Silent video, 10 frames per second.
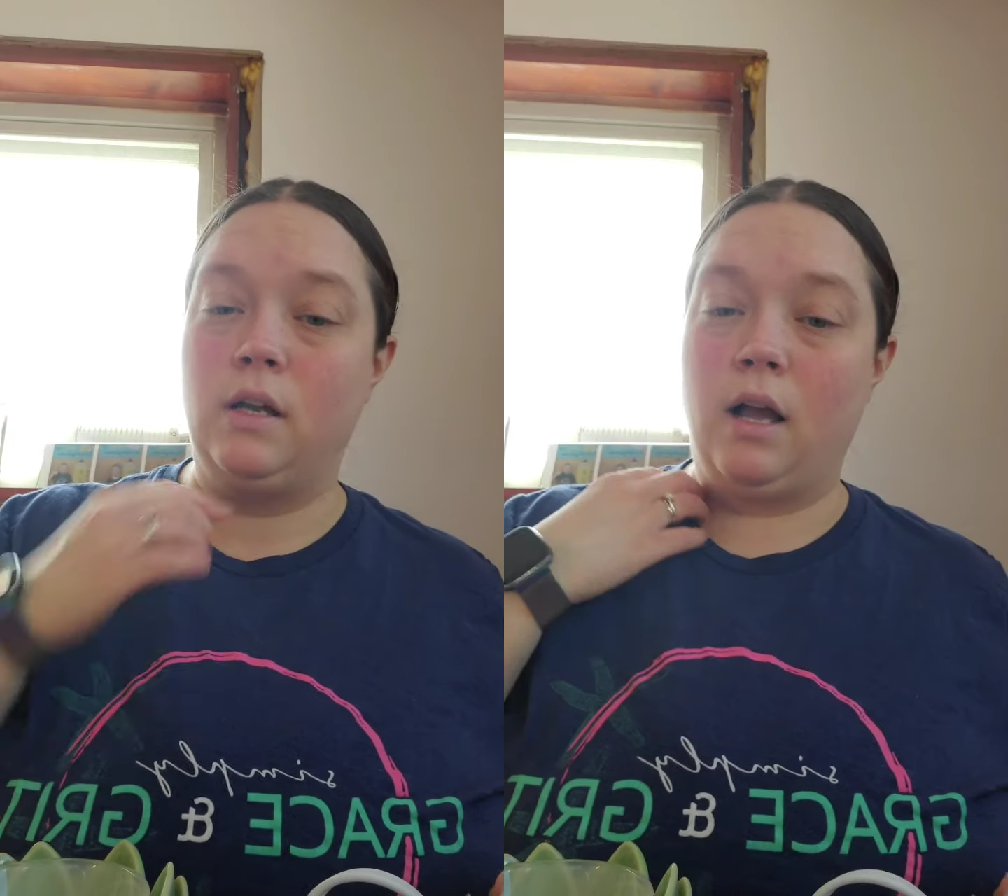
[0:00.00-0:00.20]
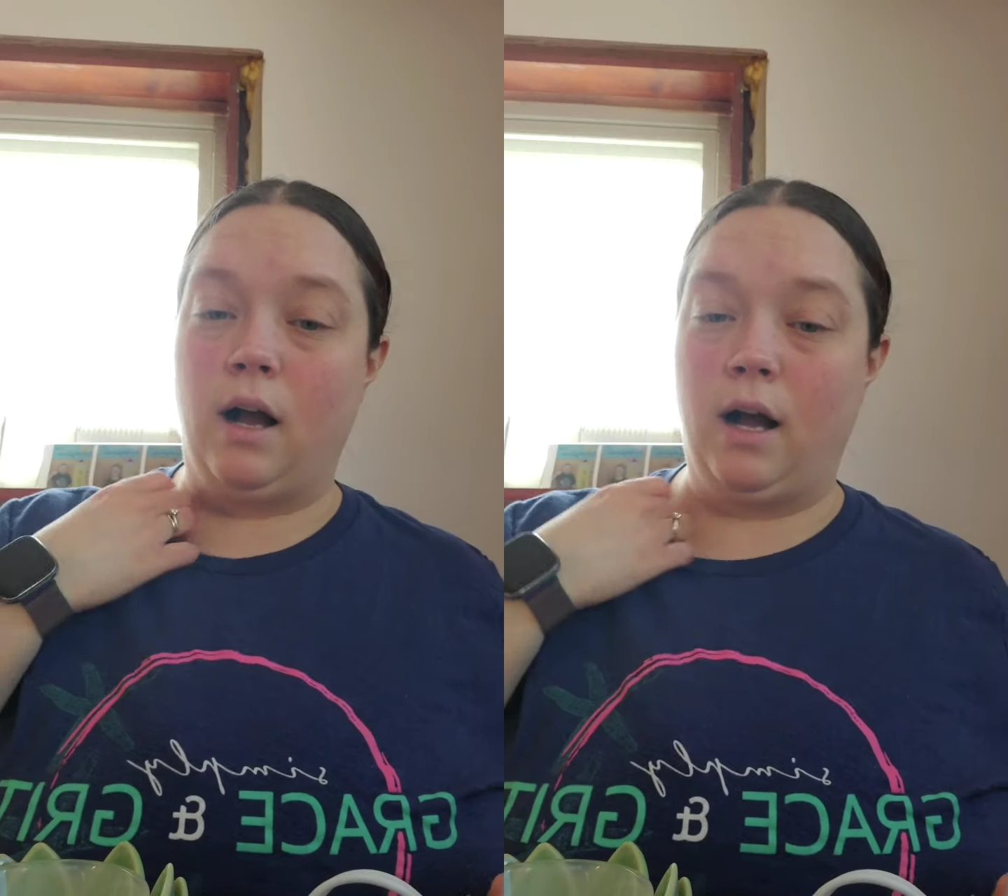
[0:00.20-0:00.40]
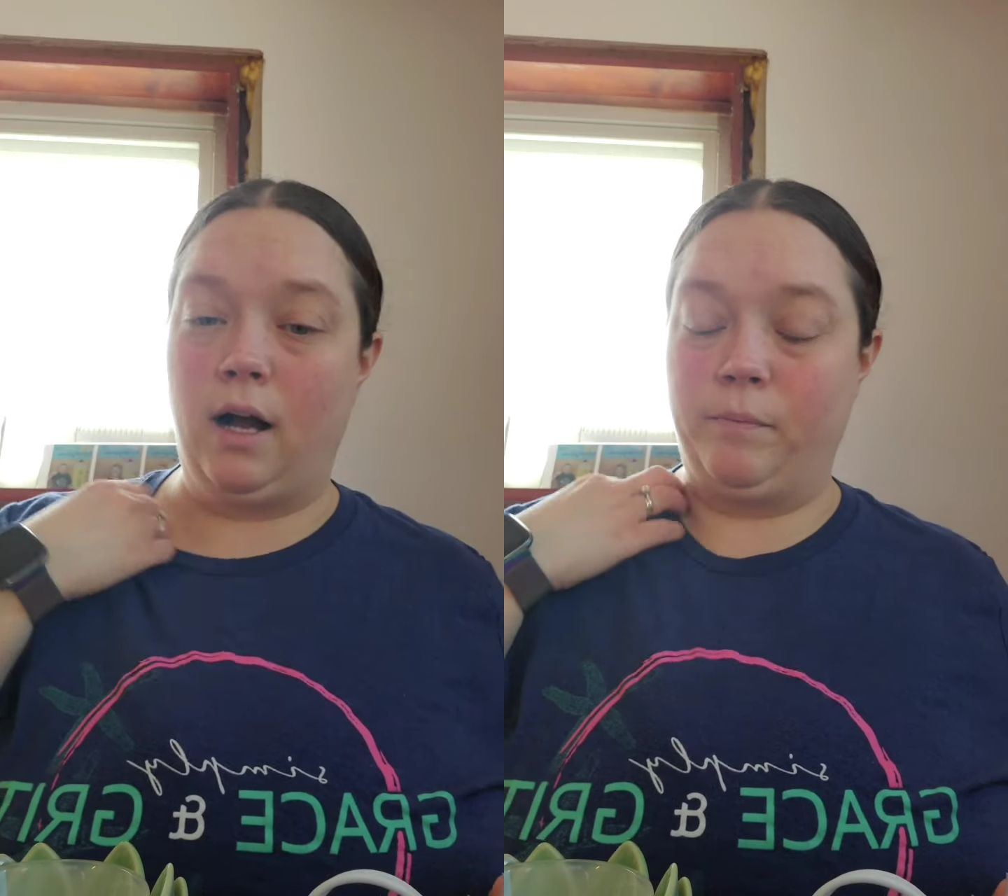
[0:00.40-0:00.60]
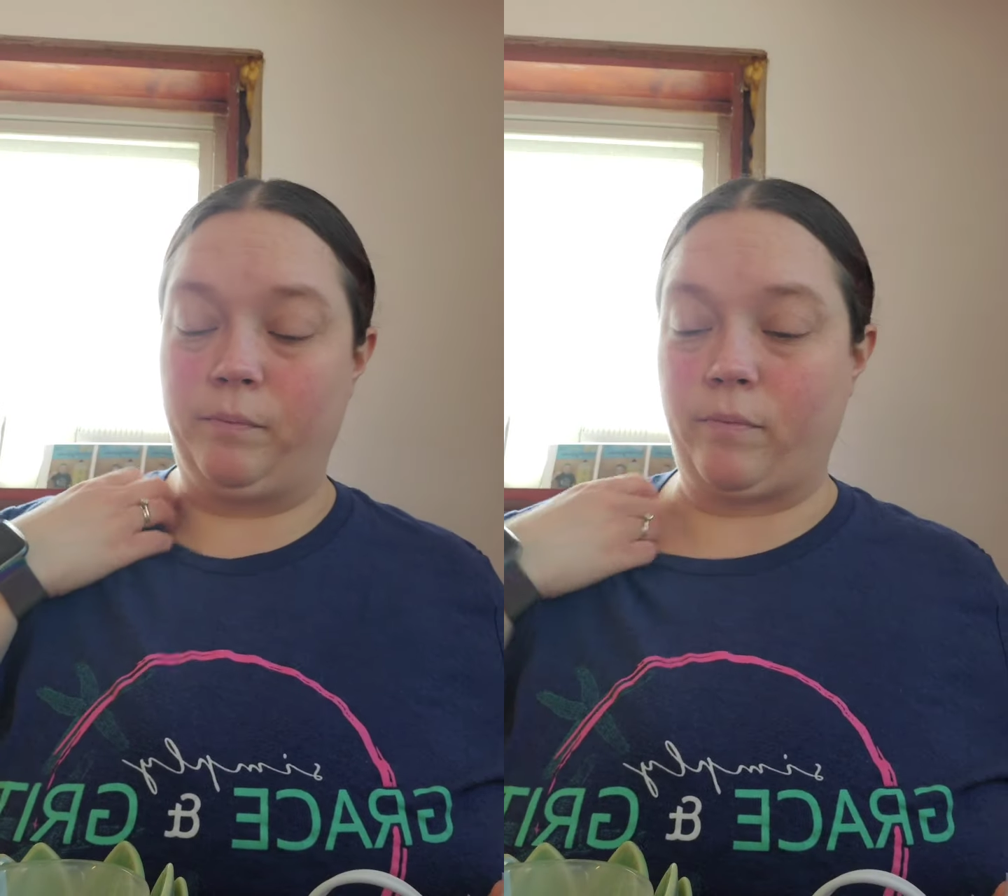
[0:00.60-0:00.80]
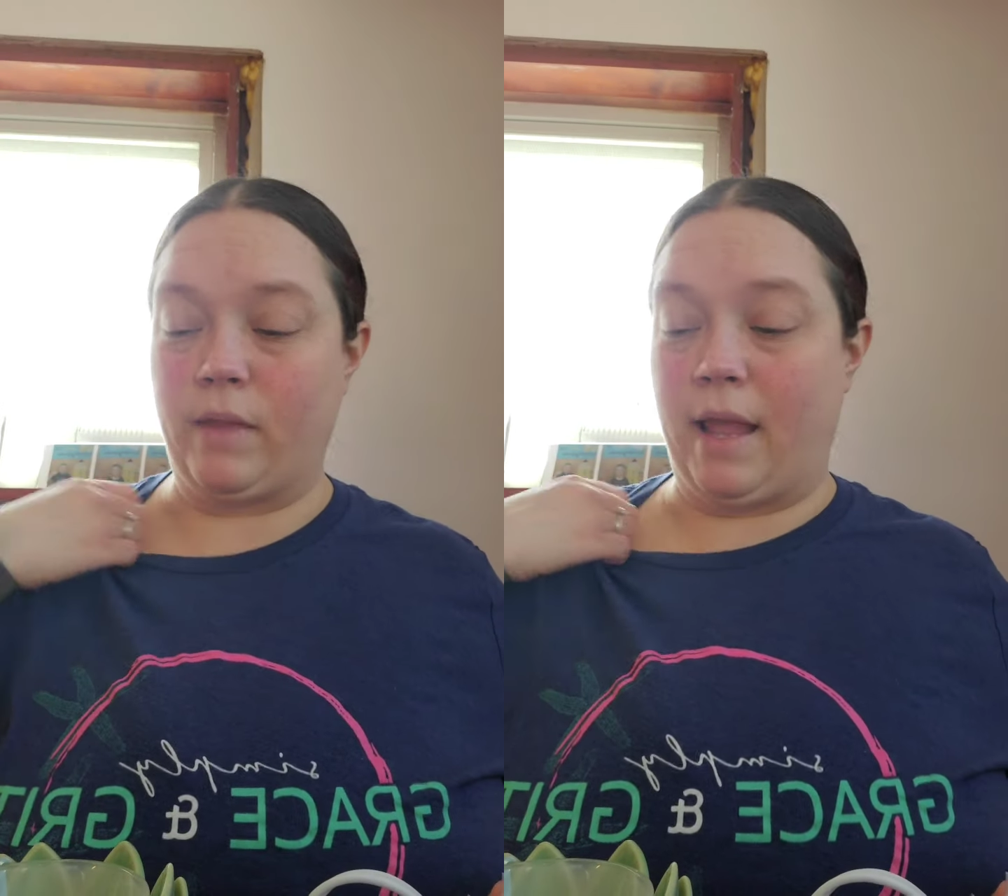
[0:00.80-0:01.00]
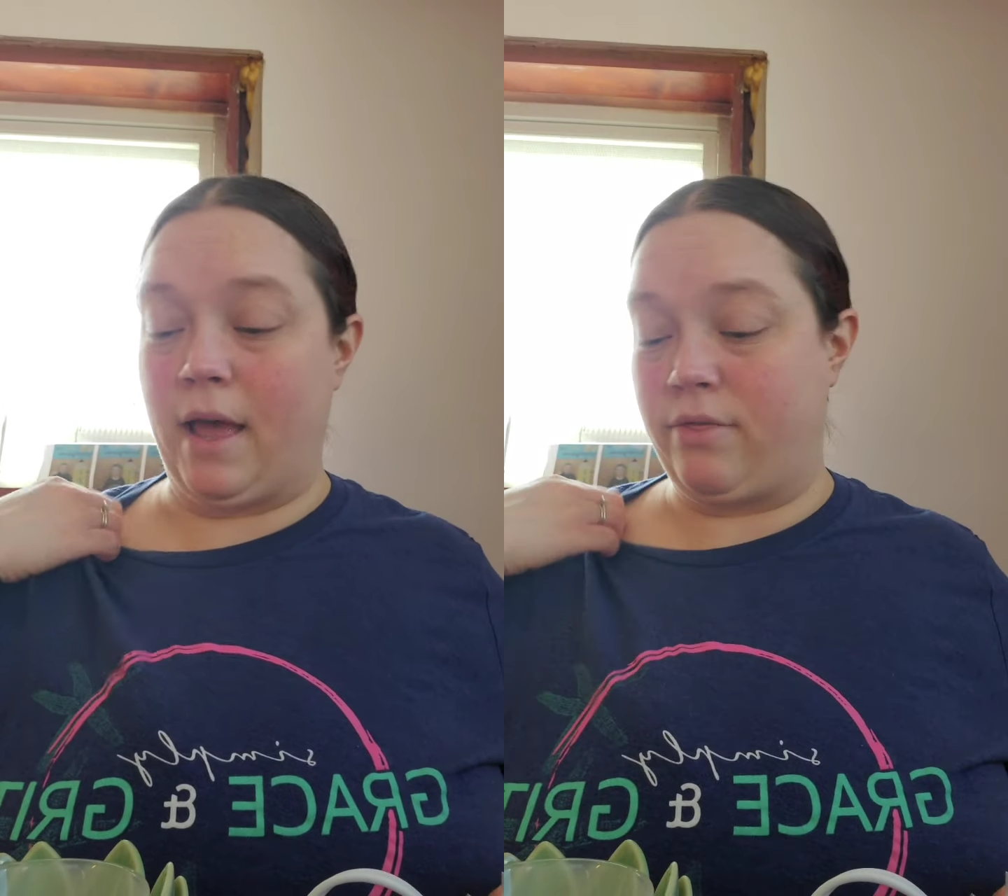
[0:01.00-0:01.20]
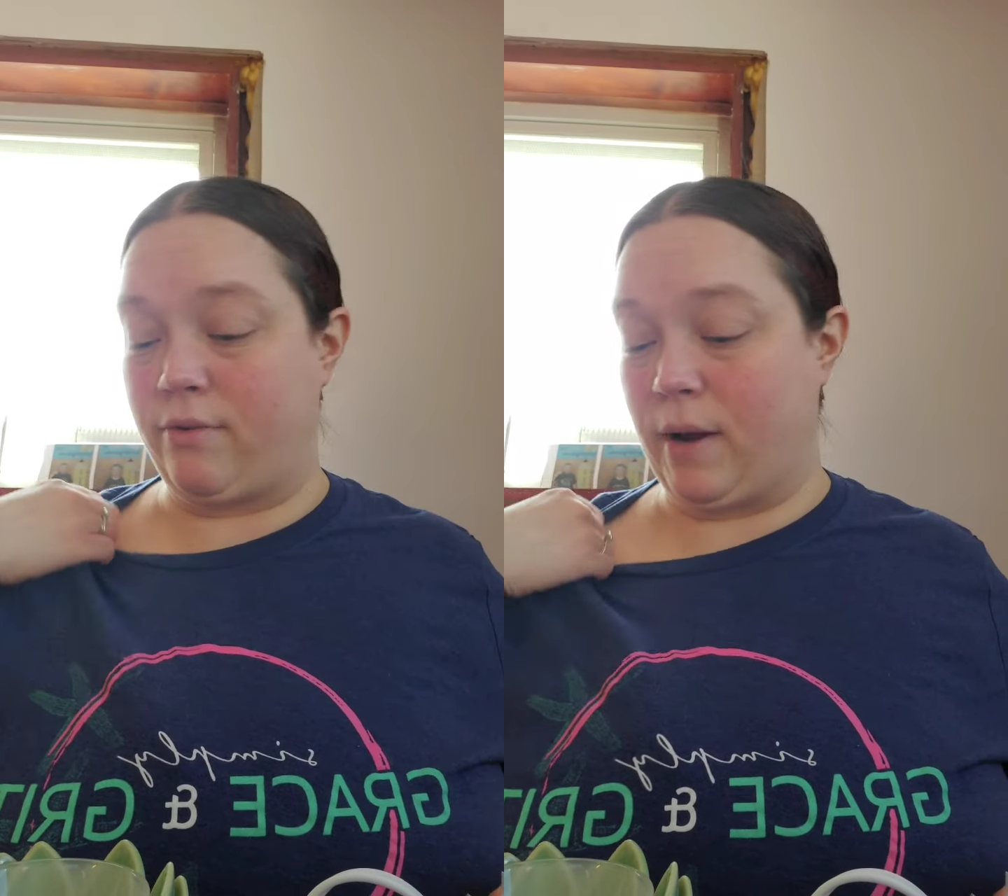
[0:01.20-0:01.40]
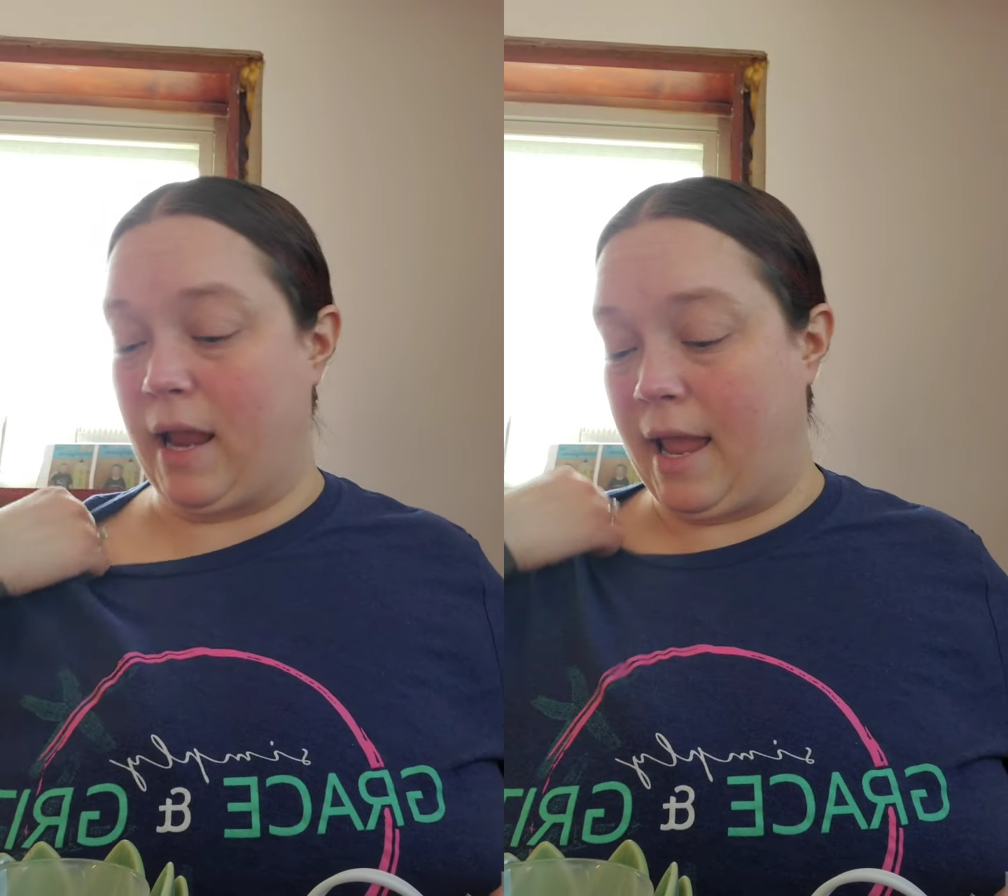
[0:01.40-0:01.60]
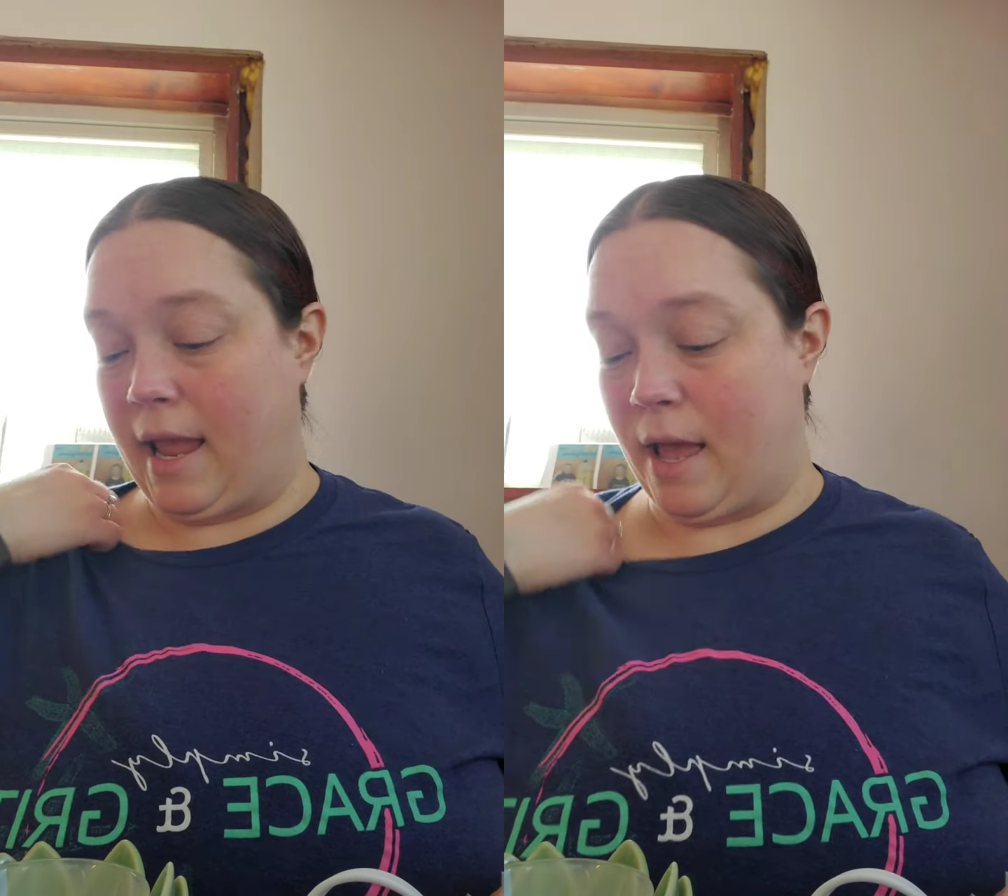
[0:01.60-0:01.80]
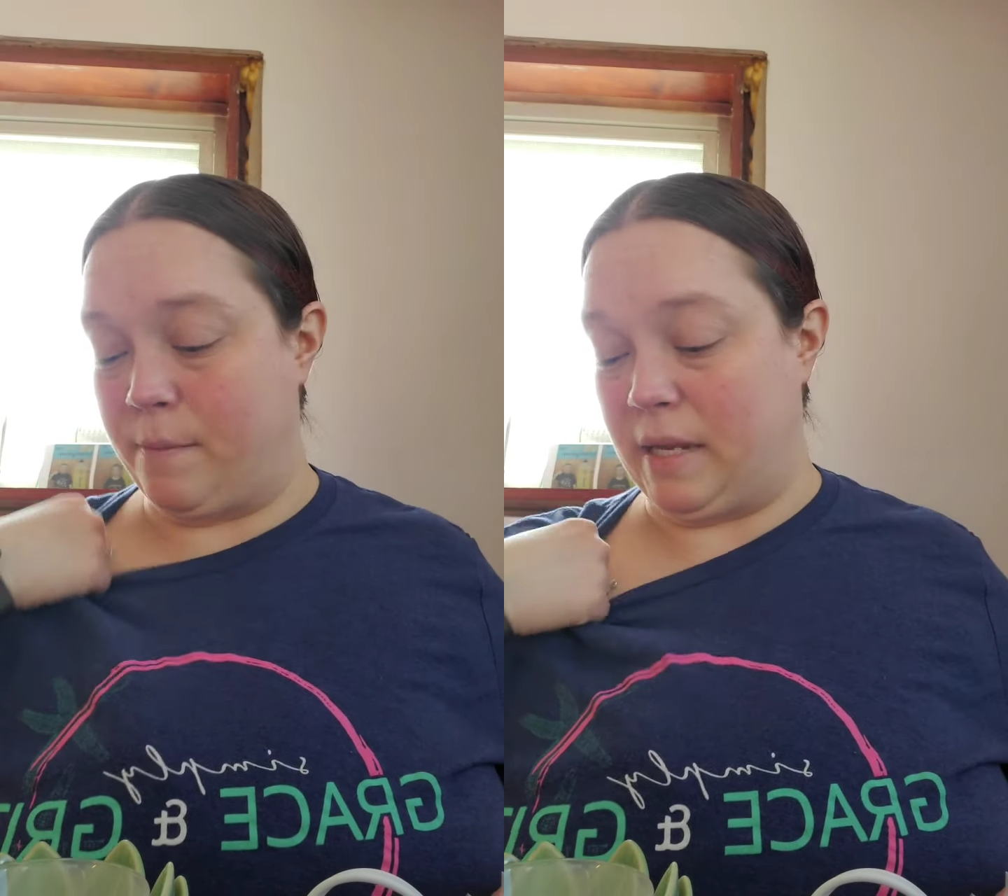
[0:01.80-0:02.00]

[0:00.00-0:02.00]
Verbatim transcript: um, at 3 a.m.